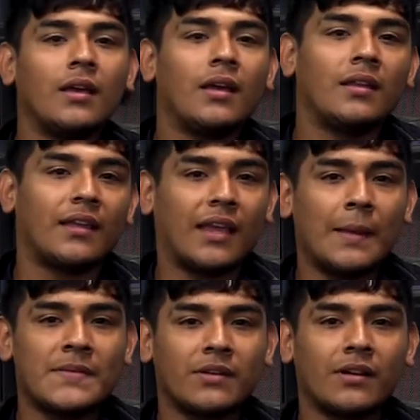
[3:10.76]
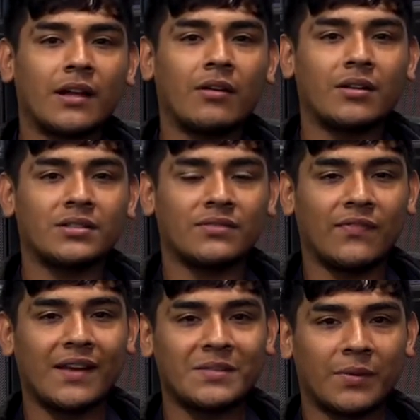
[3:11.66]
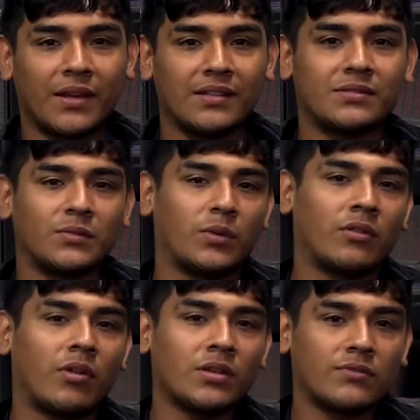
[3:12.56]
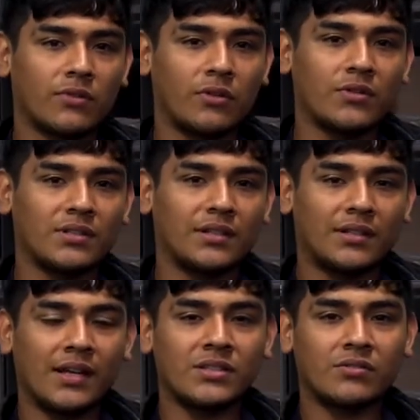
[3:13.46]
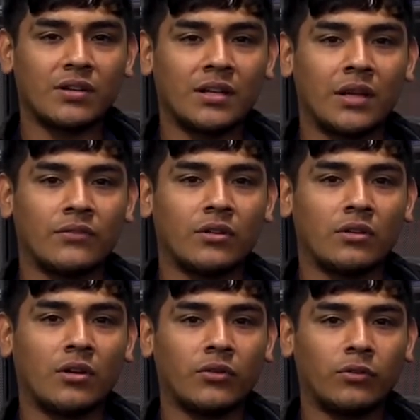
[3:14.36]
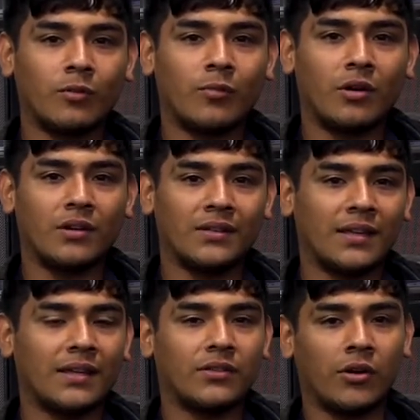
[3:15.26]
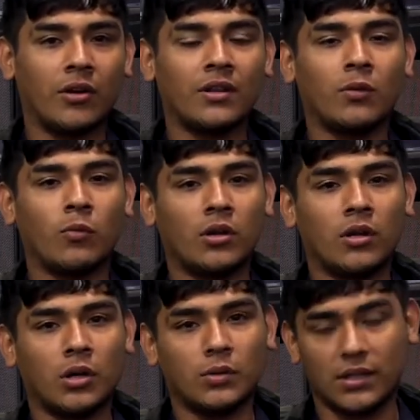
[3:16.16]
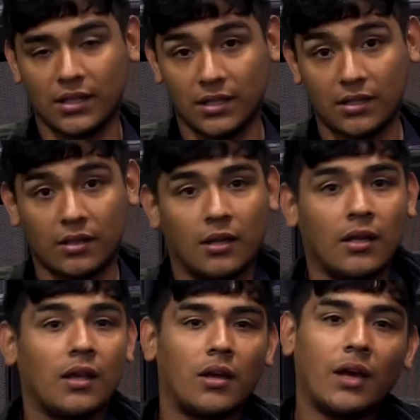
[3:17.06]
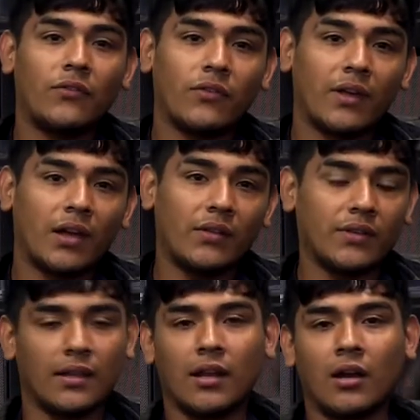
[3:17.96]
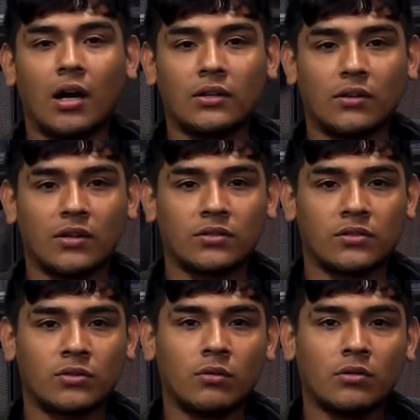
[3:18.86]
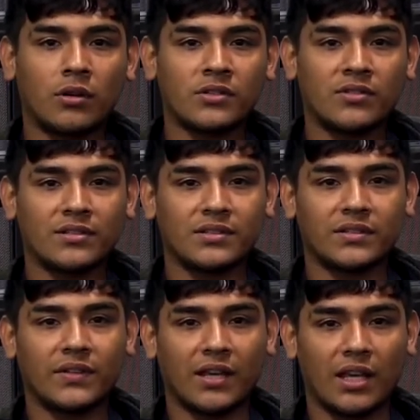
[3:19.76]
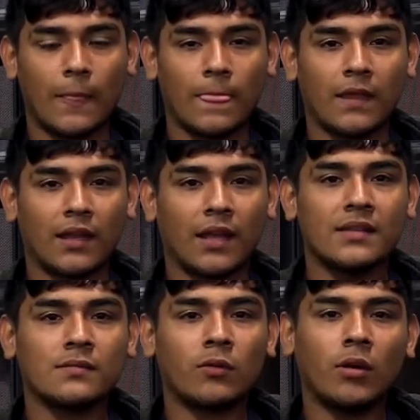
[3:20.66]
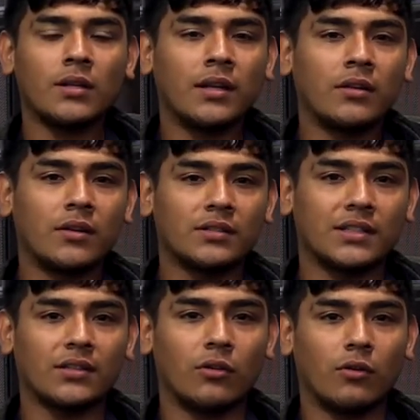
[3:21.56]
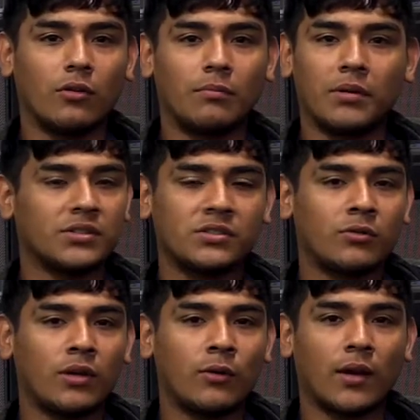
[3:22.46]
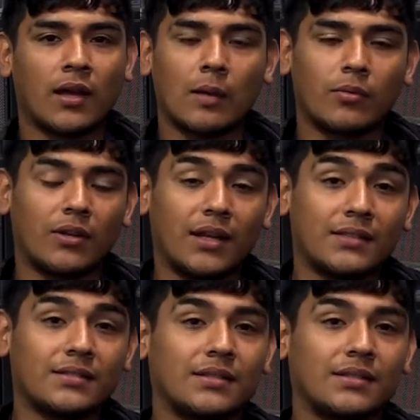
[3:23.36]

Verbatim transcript: The game started out as a fast pace with Crawfordsville using a nice run after a long through ball to get the early 1-0 lead. After that, the Lady Hot Dogs controlled large stretches of the game and got some quality looks at the goal, but just couldn't quite capitalize.